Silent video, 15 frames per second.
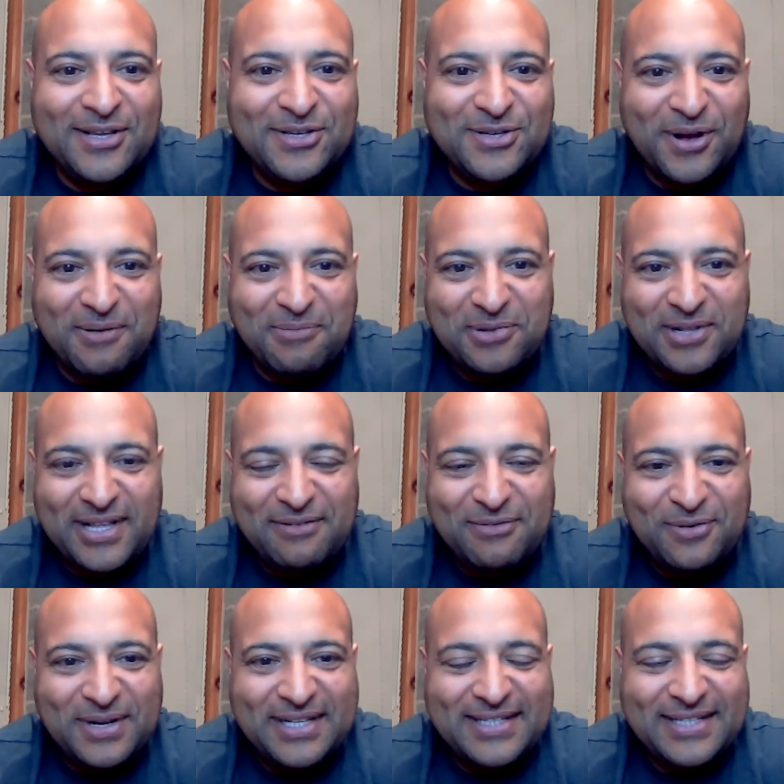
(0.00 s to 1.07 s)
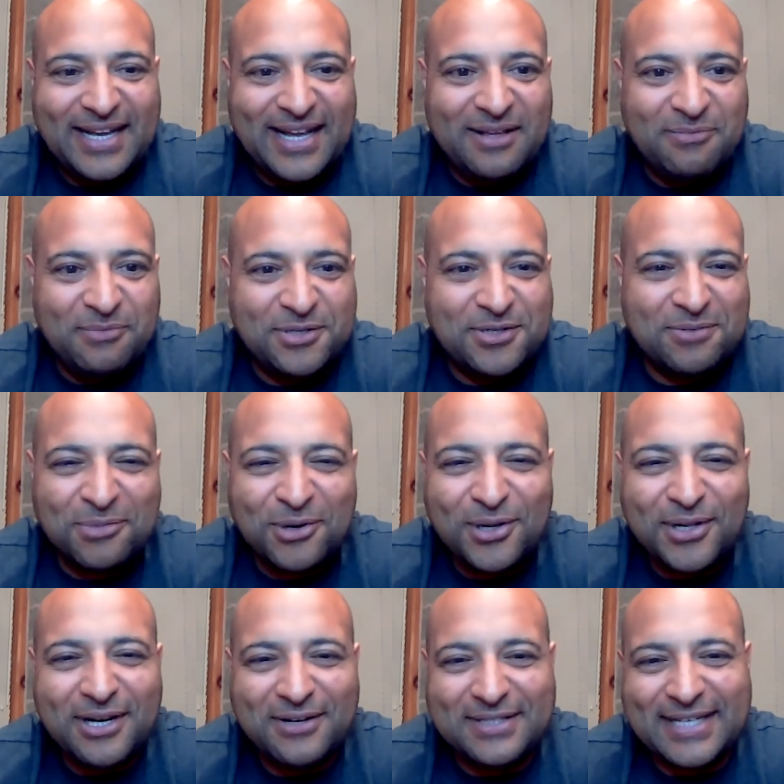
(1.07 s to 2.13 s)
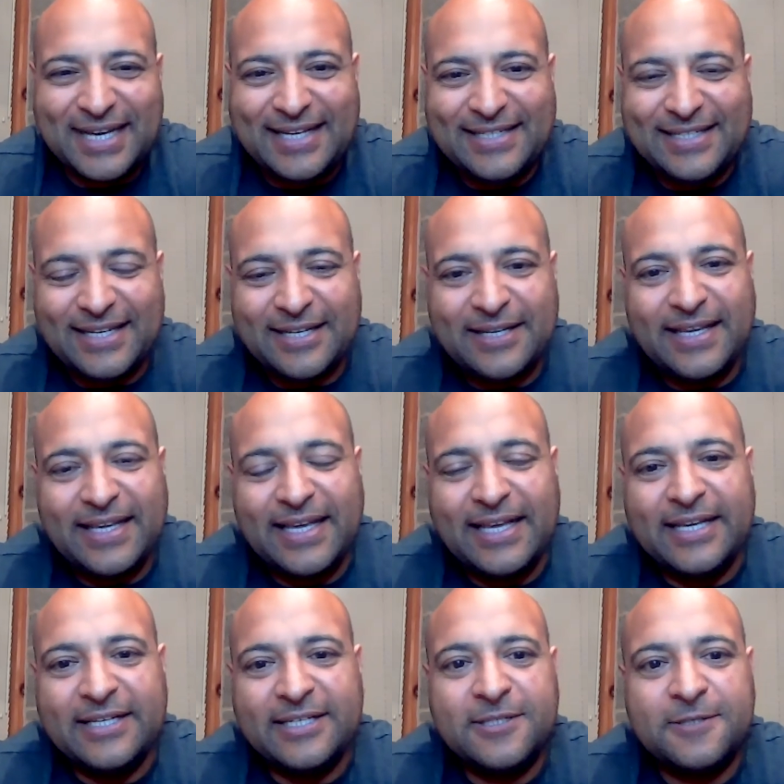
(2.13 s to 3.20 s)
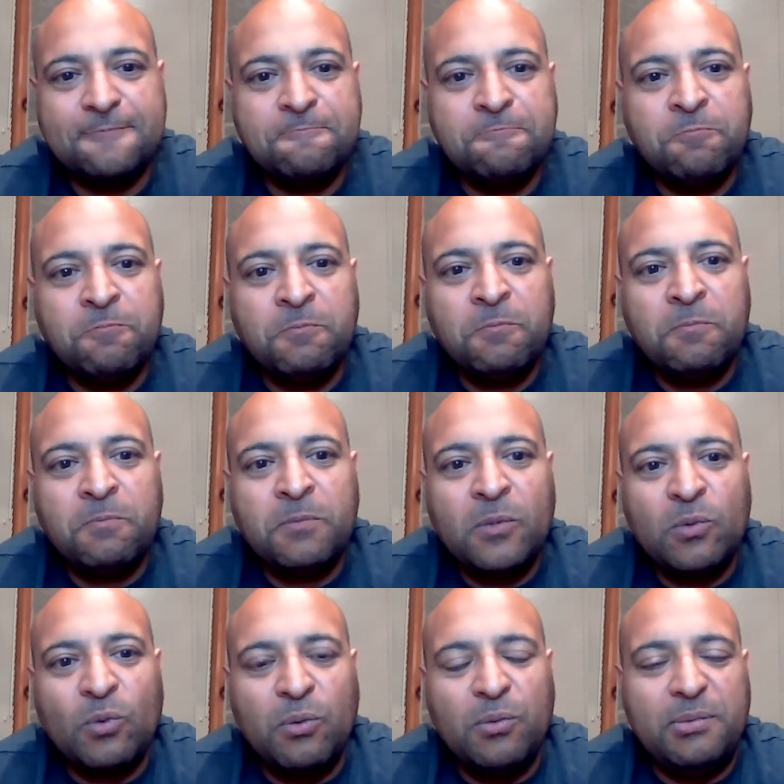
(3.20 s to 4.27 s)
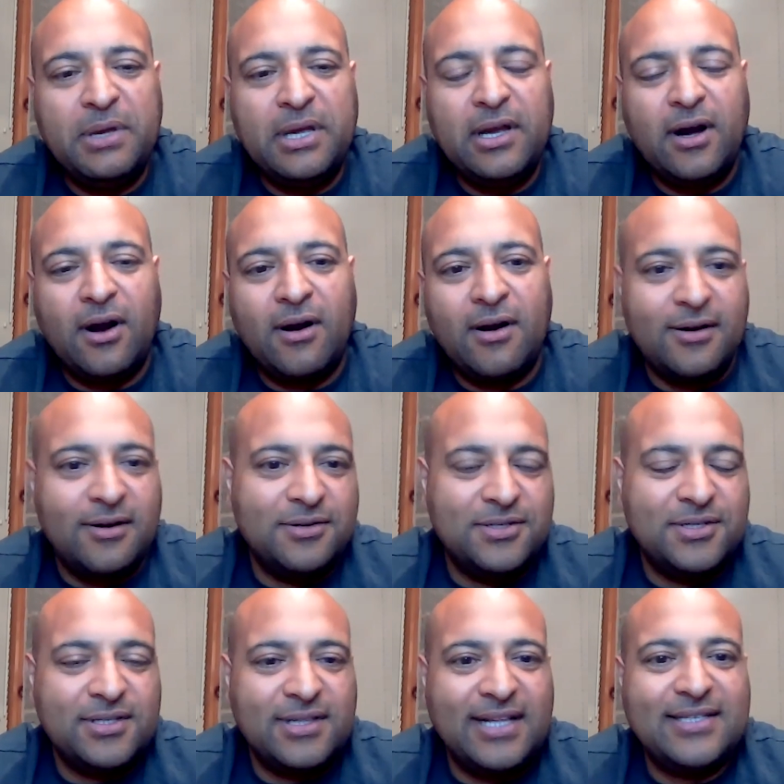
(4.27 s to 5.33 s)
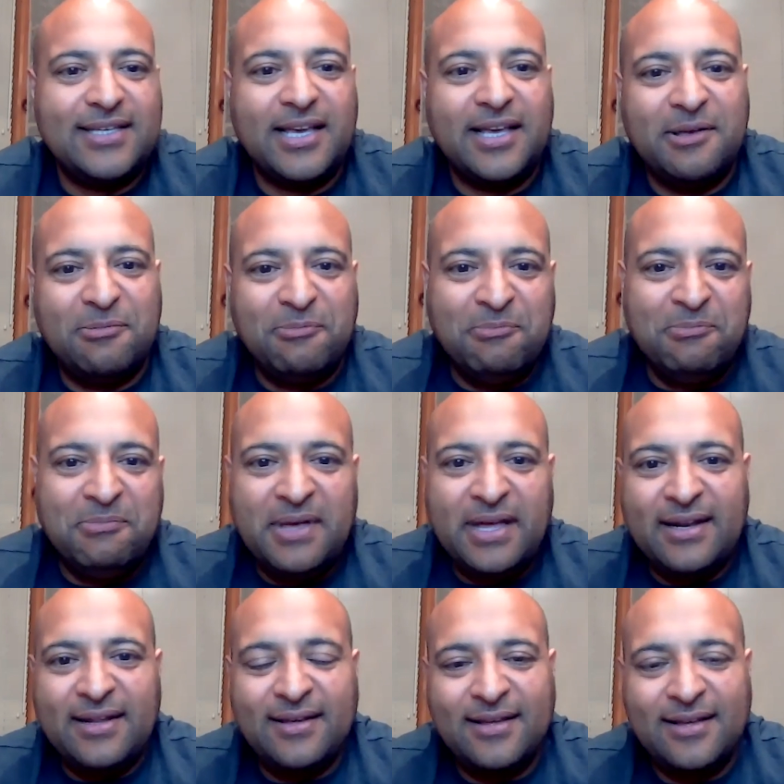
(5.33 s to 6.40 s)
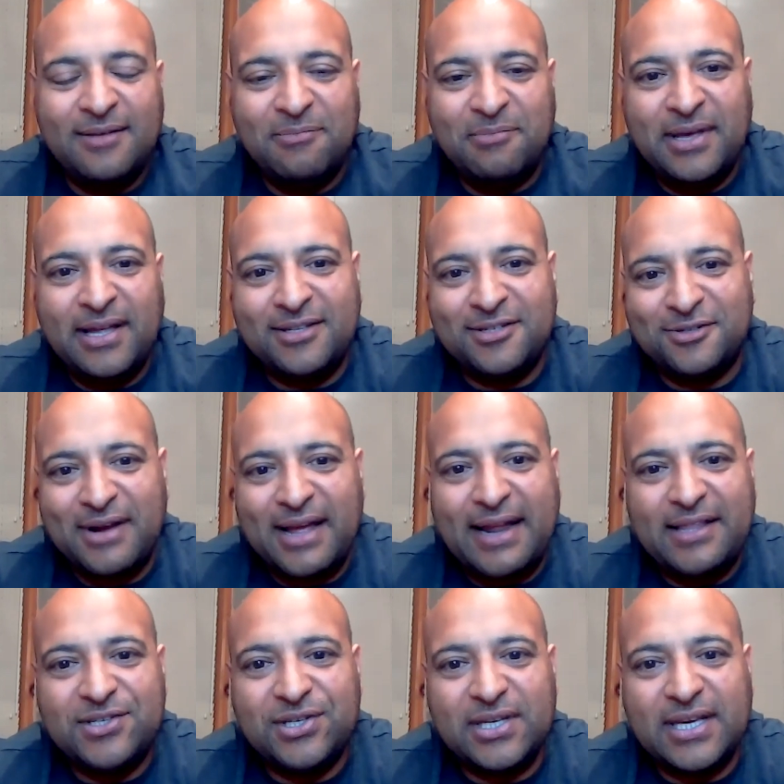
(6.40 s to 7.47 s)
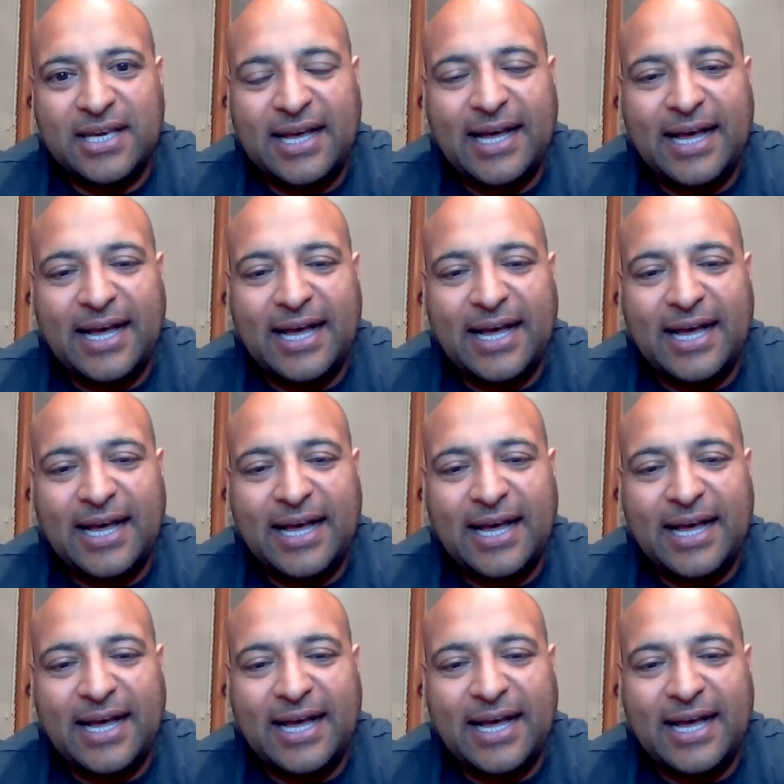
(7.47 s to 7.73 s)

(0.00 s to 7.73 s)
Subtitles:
So I believe what Mr. Bull here is asking is, what will be Argo's, let's say, mid-pitch strategy?